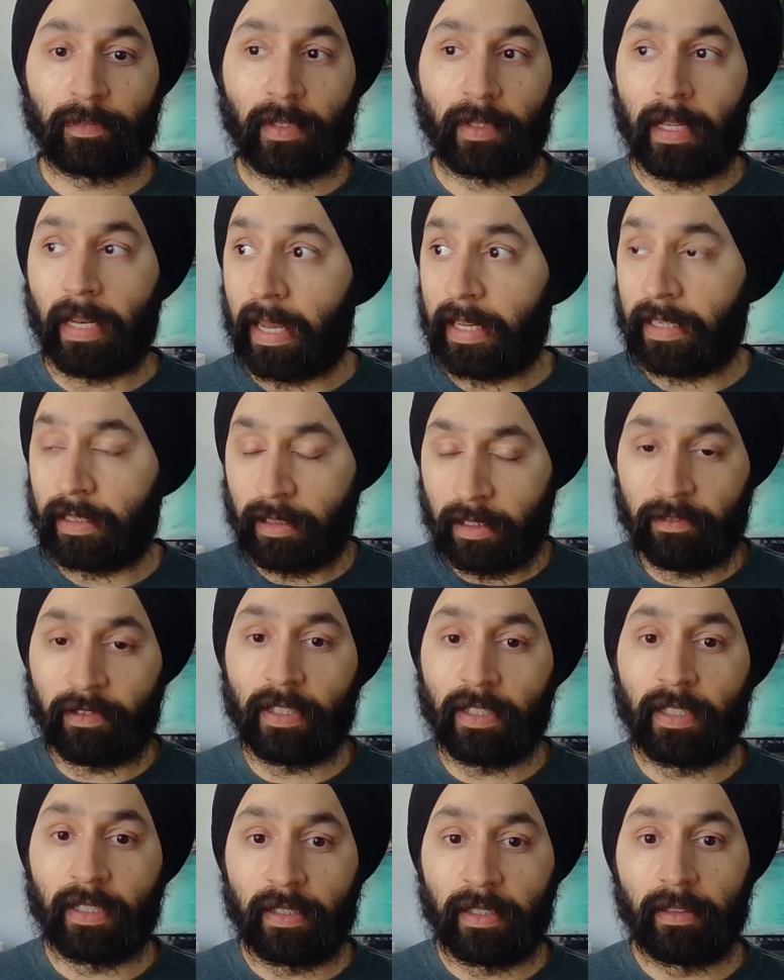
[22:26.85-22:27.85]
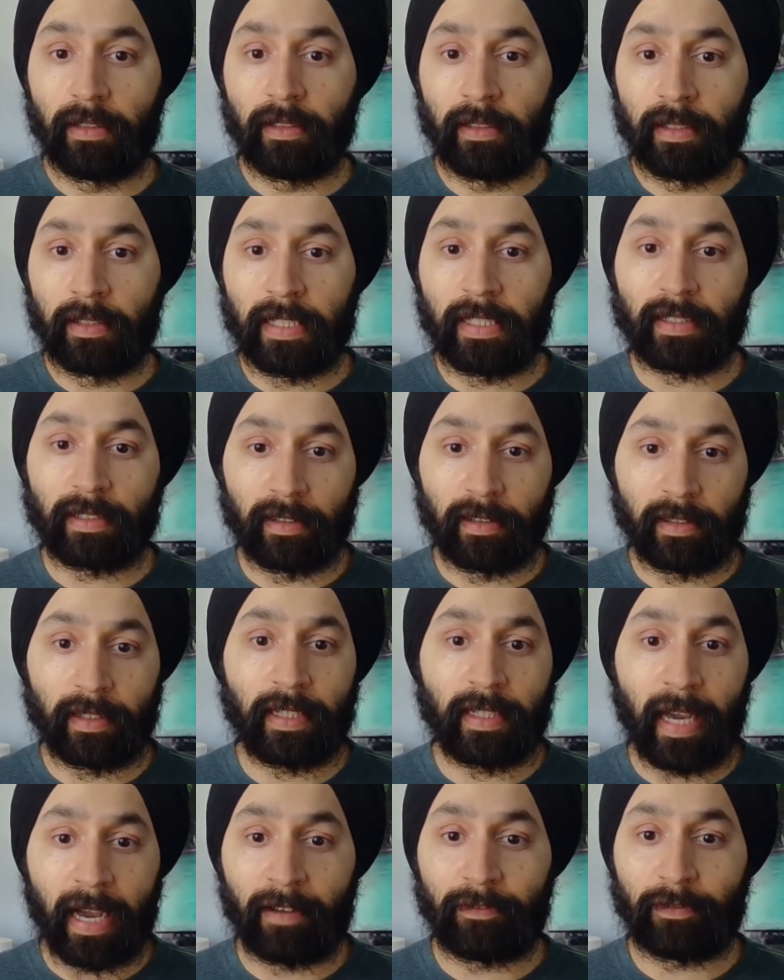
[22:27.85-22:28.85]
And I live in a
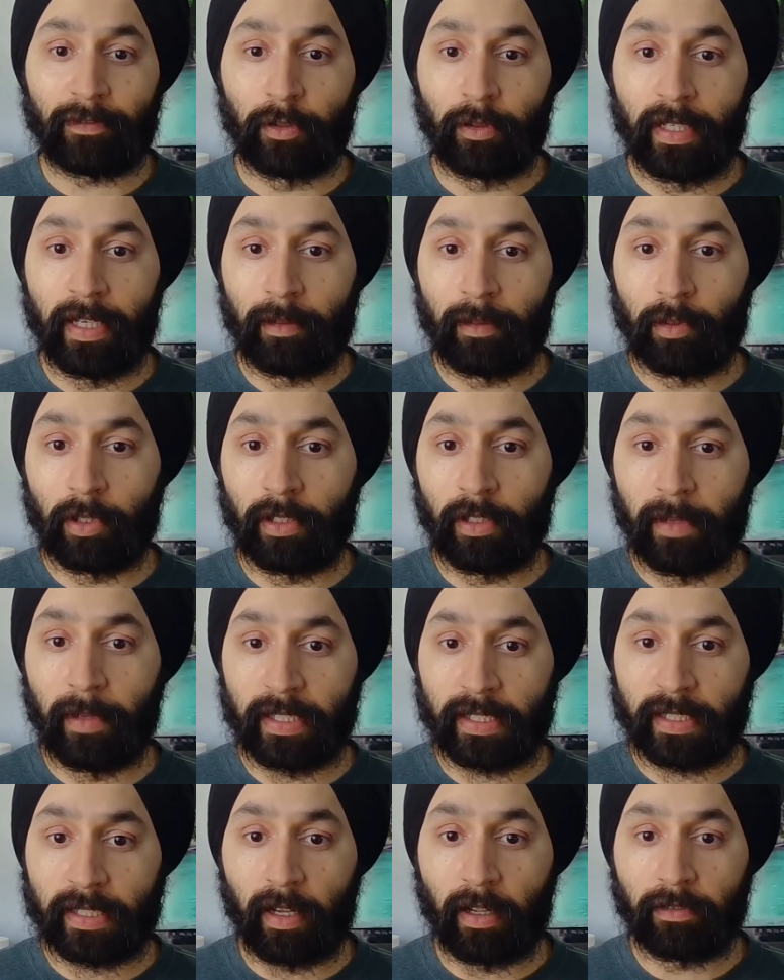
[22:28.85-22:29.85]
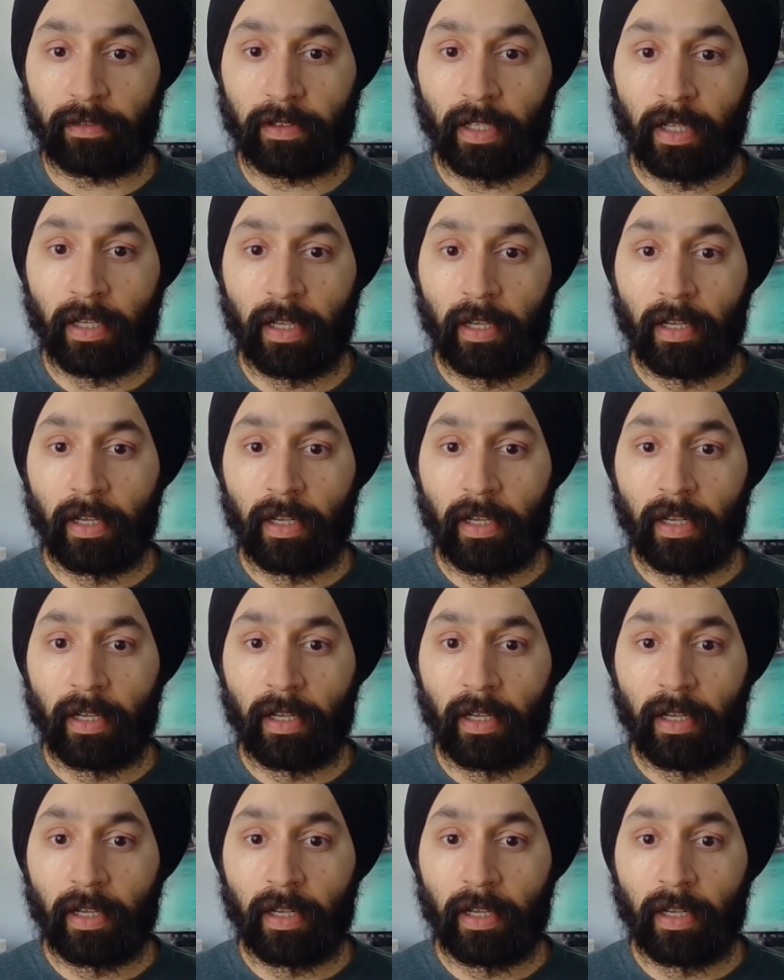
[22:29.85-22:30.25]
decently affluent neighborhood myself.